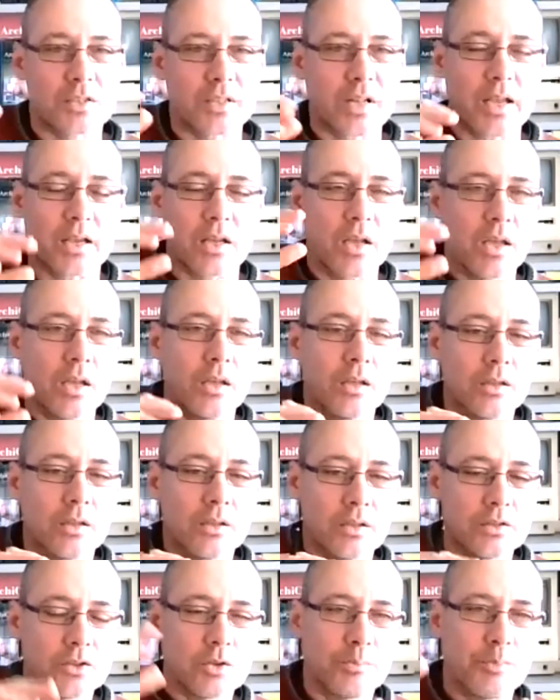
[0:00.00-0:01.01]
like
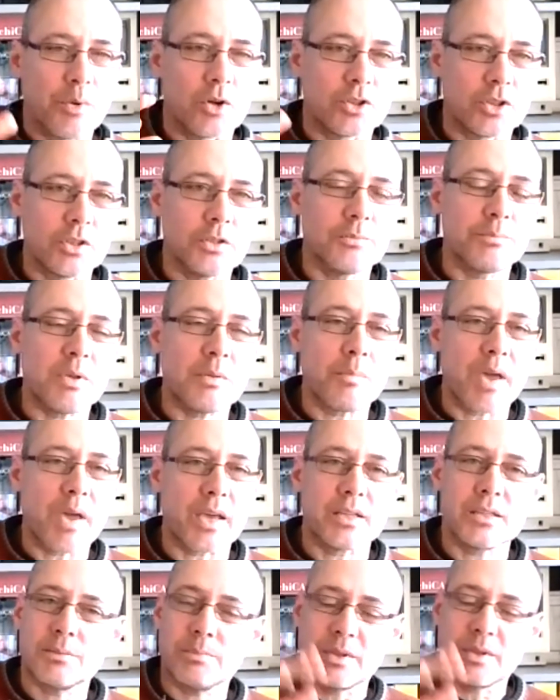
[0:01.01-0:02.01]
supporting the
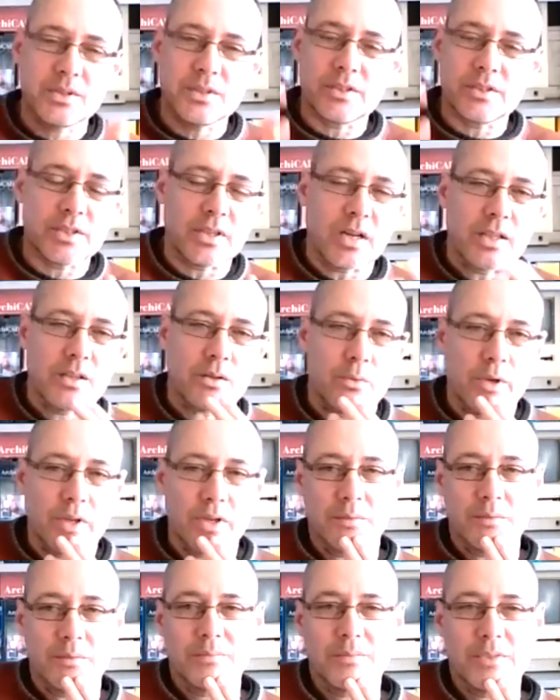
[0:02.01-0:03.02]
BIMX, but it's another way.
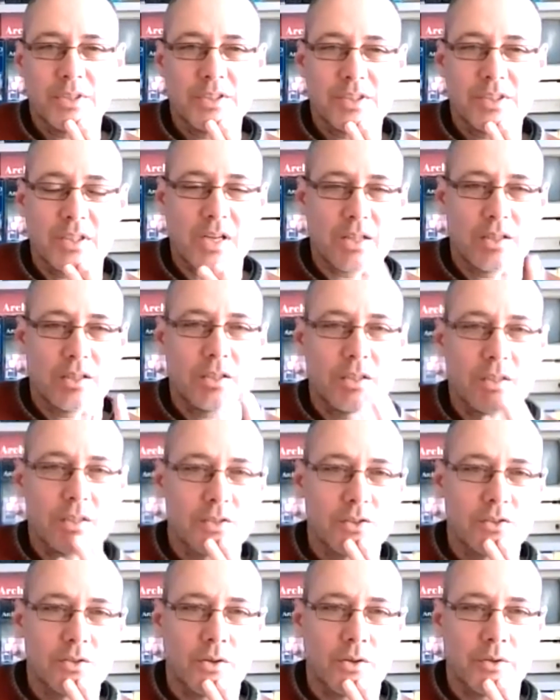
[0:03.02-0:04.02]
It's another
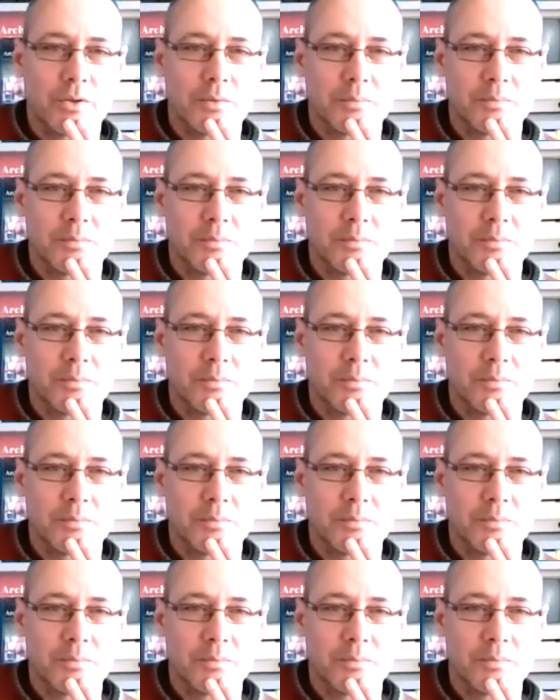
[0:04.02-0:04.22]
story.